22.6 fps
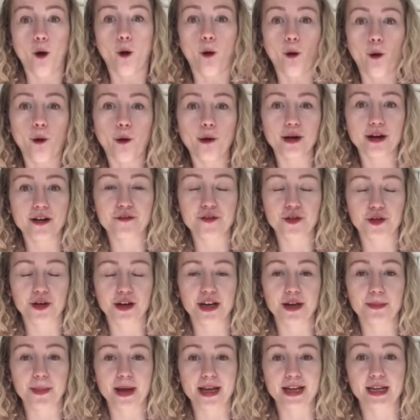or if you're
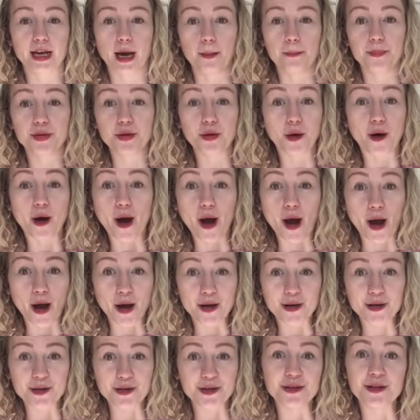going to make up your
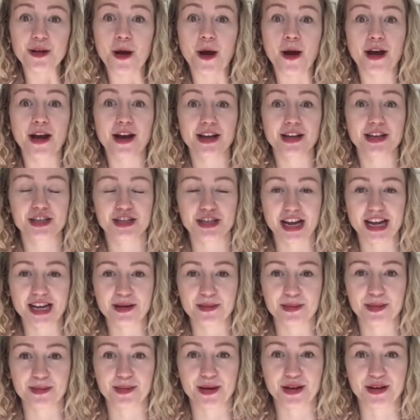own
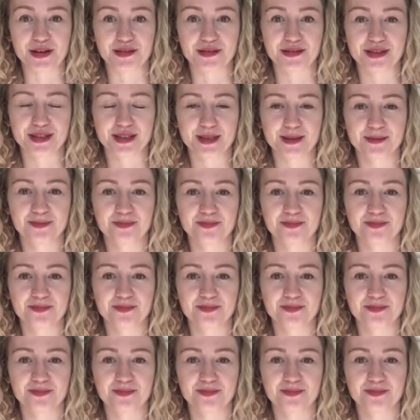shape moves.